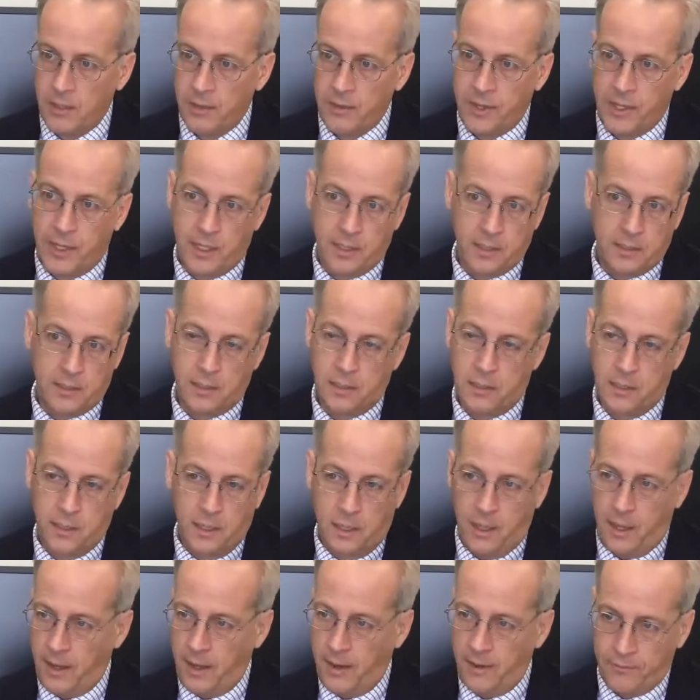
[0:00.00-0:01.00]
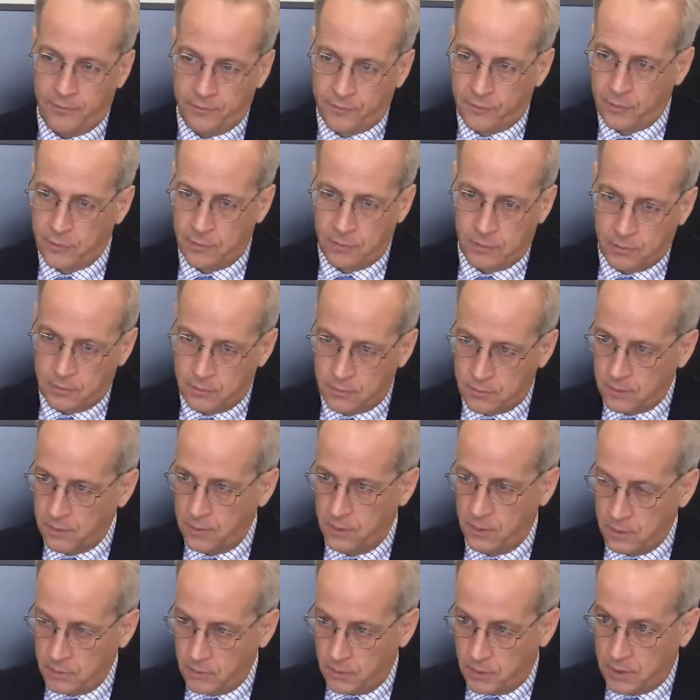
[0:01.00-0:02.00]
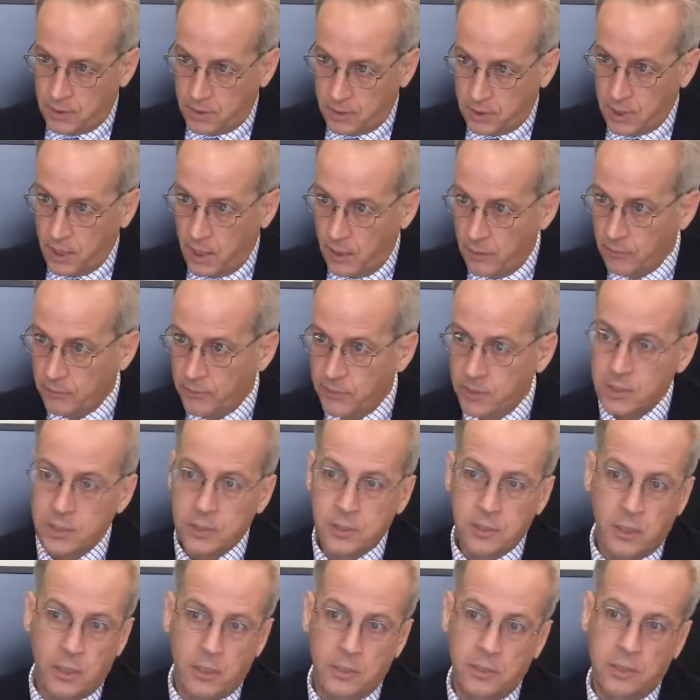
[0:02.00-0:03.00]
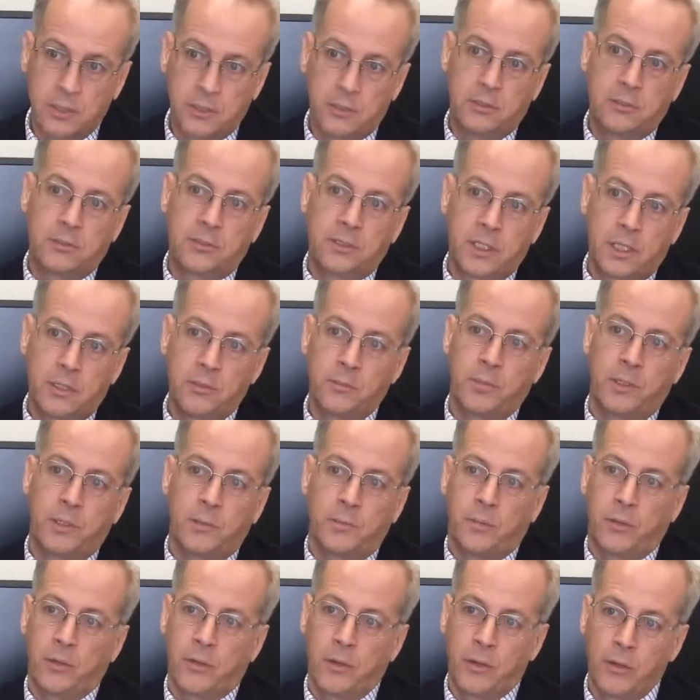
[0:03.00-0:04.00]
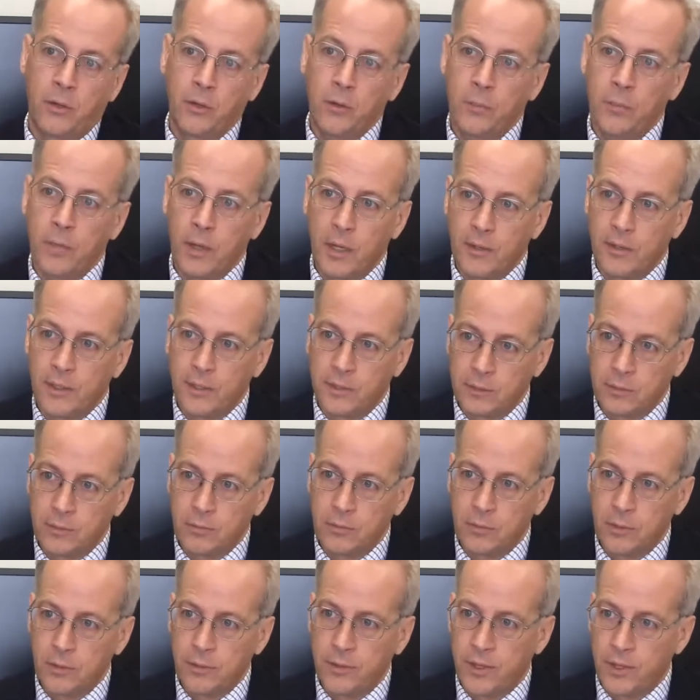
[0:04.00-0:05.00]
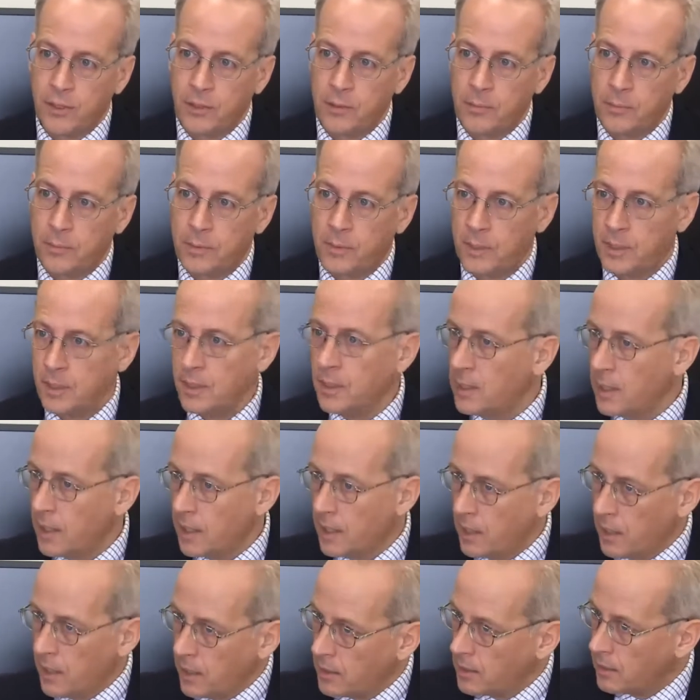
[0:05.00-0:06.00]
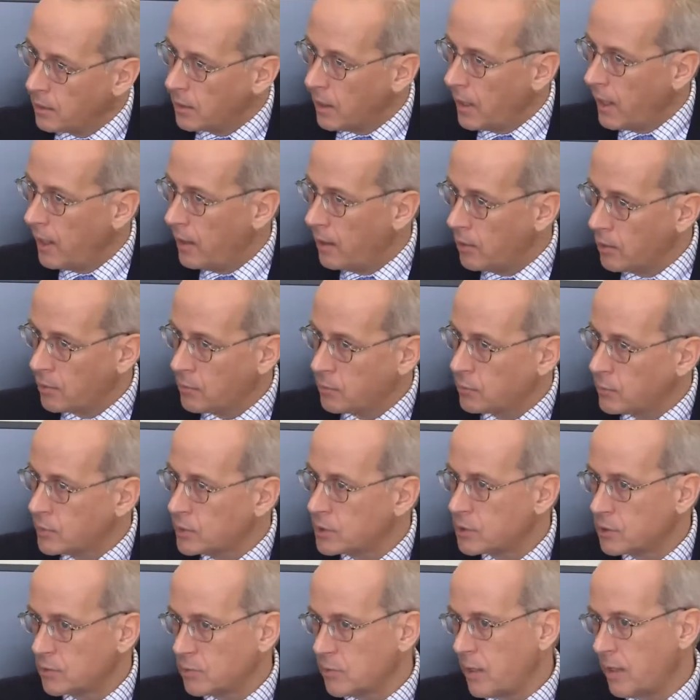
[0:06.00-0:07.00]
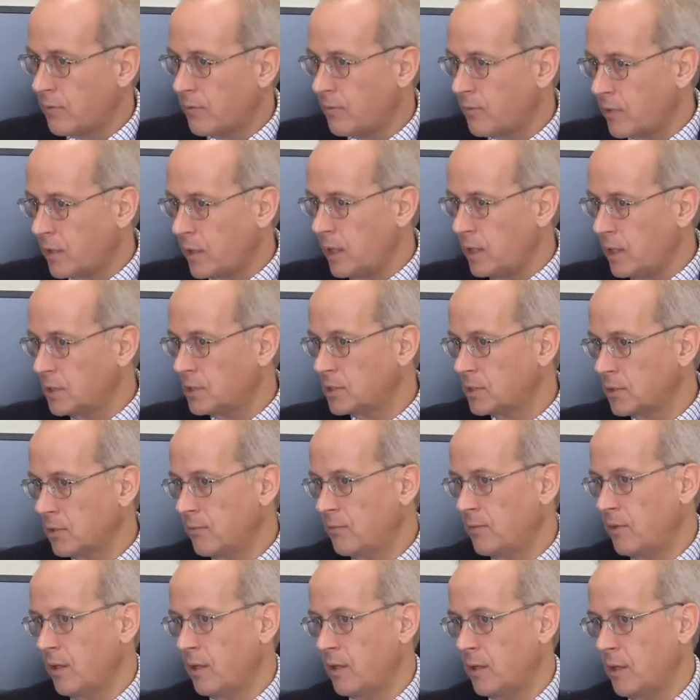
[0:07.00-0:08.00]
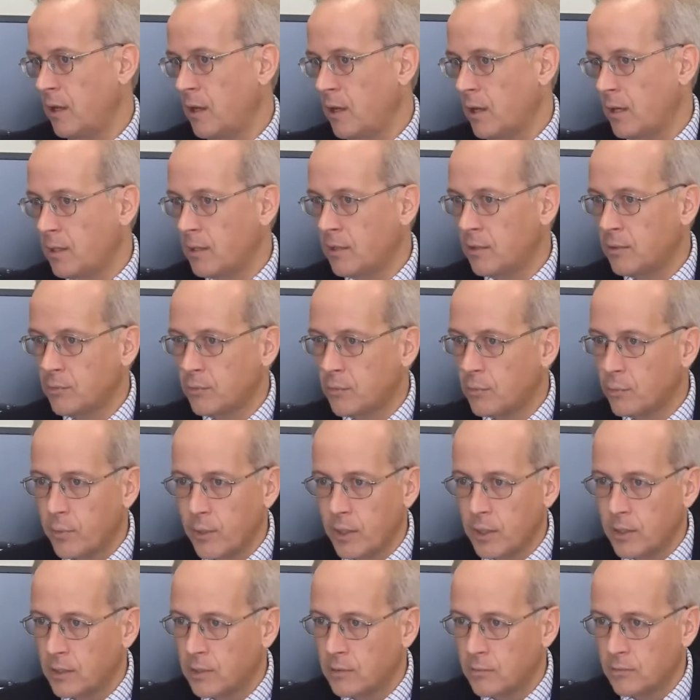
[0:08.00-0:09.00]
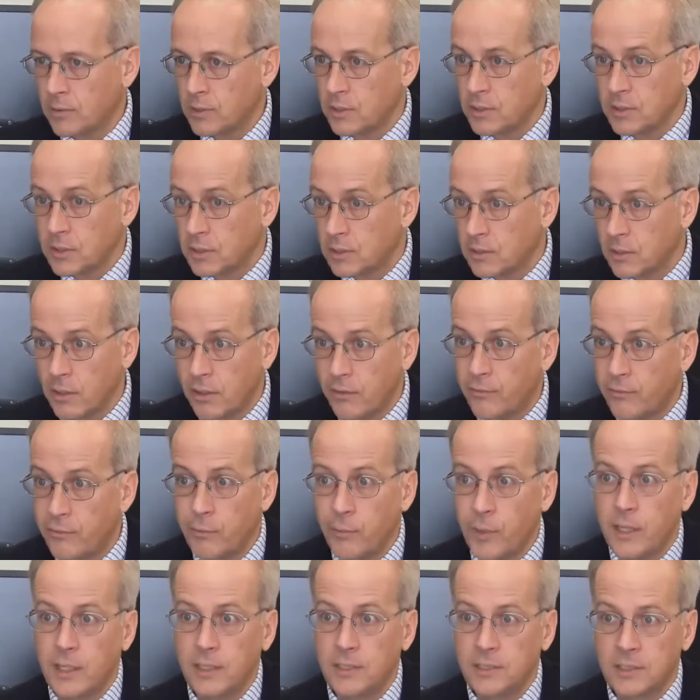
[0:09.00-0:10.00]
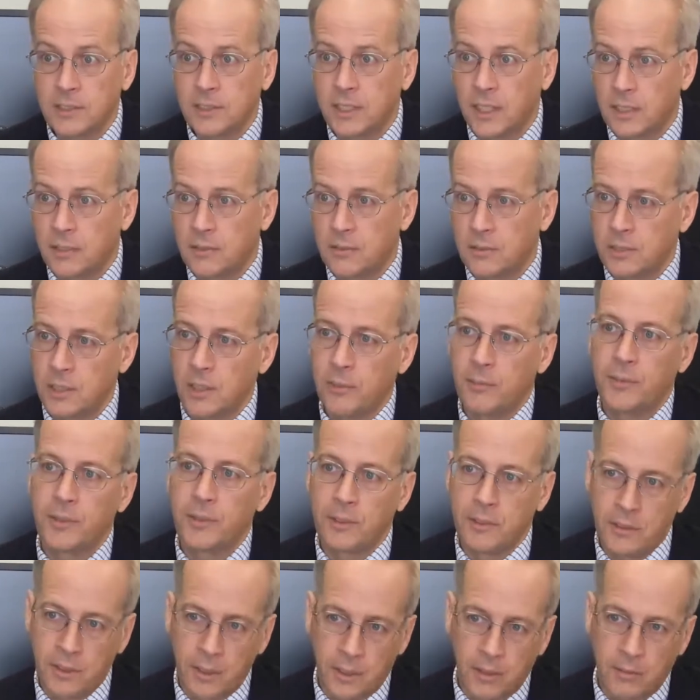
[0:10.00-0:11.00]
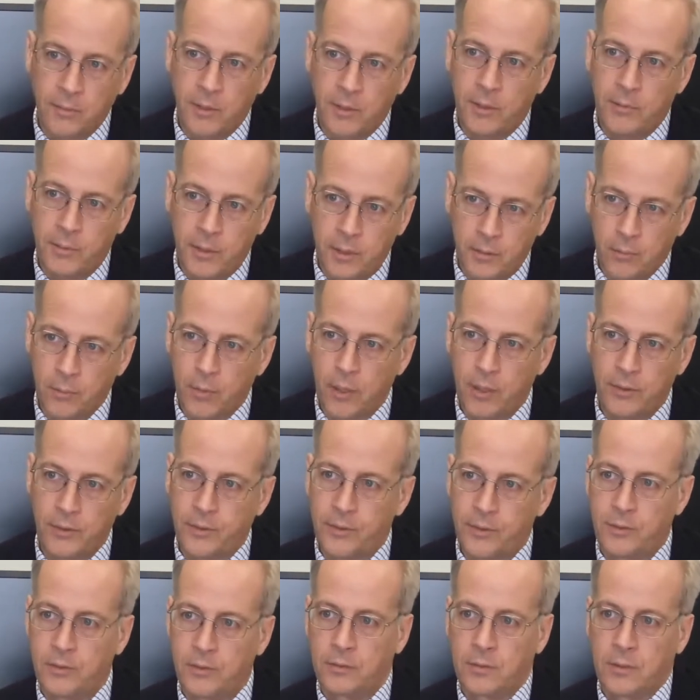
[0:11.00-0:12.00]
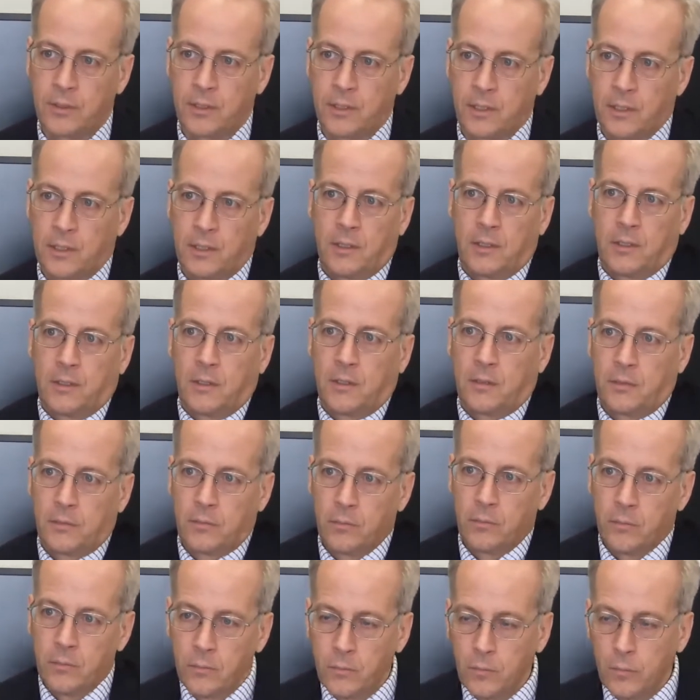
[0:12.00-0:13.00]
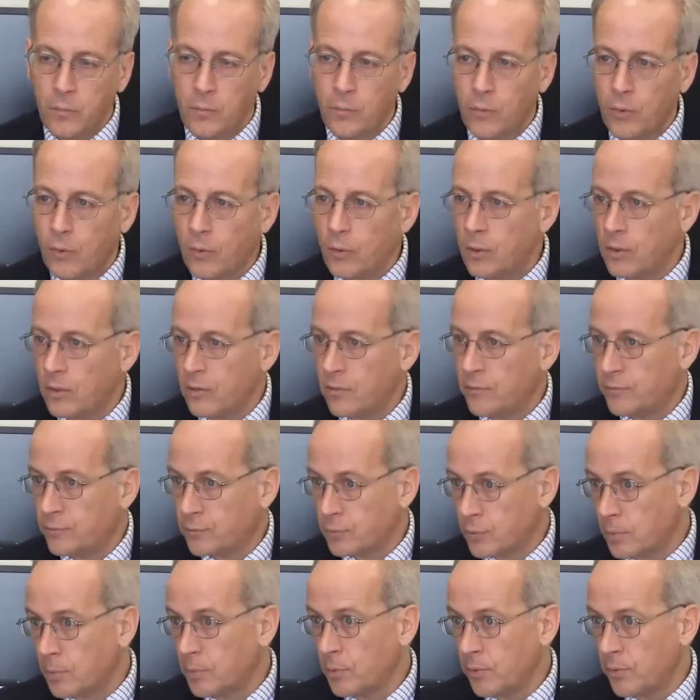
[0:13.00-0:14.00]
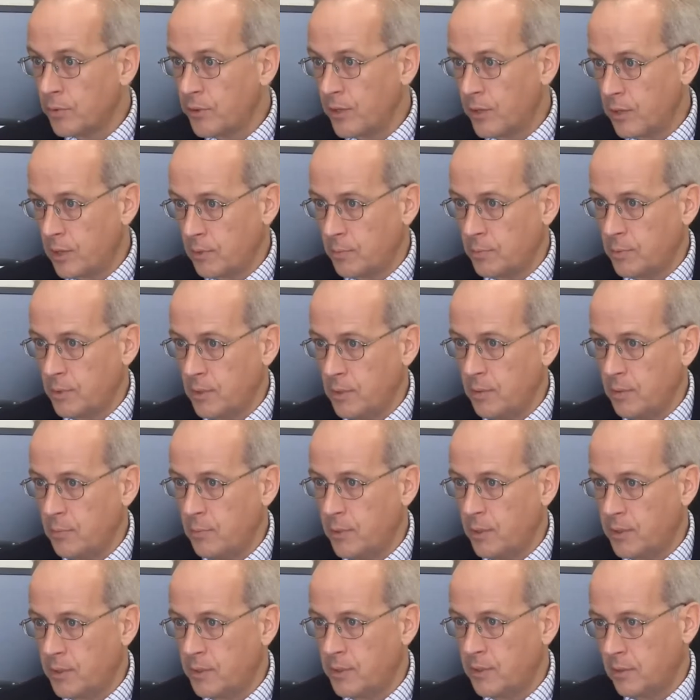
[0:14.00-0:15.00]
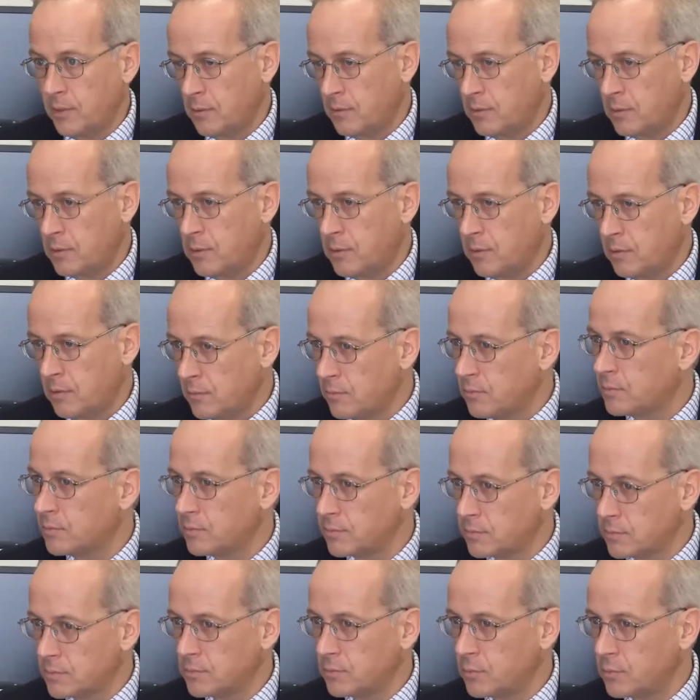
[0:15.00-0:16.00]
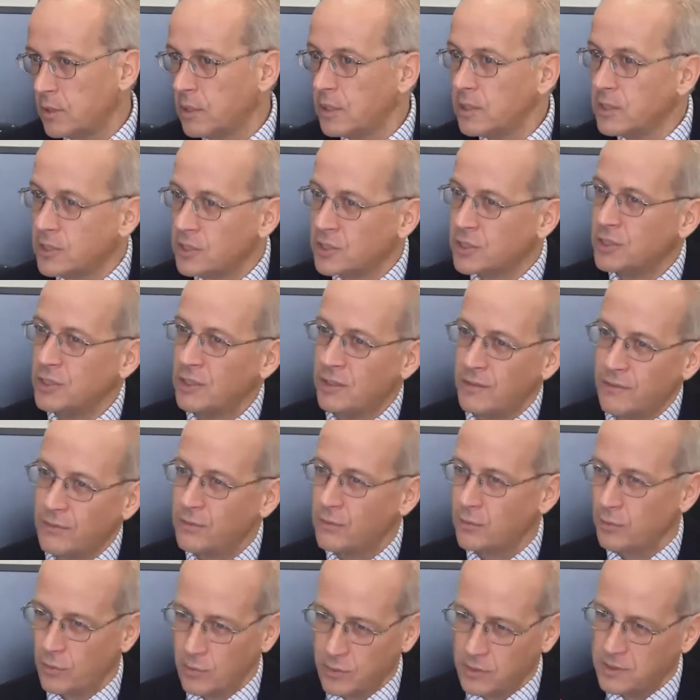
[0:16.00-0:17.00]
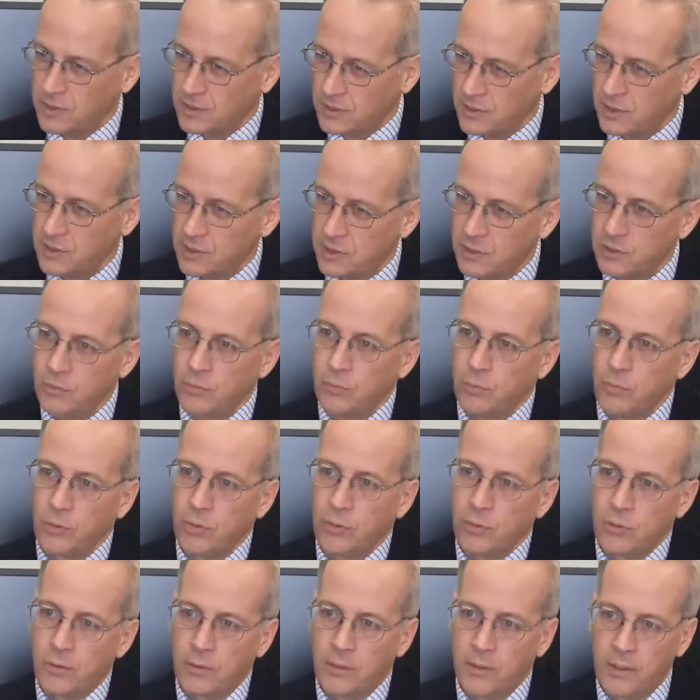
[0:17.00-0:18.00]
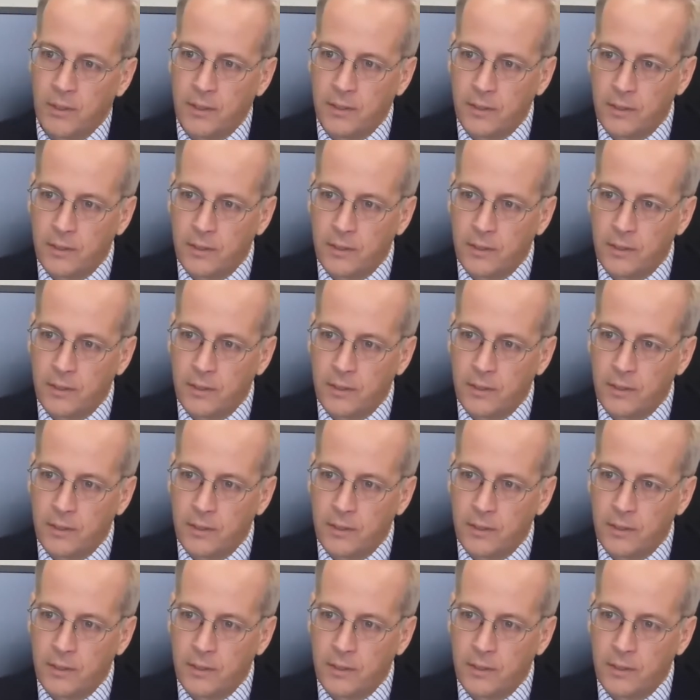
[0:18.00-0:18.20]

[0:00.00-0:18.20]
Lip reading: that after, or at the time of discharge, that you'd send people home on the dual therapy and allow risk stratification if you had a high thrombotic risk, a left main stent or something, I think maybe a month or more of triple therapy, but to really shift towards this dual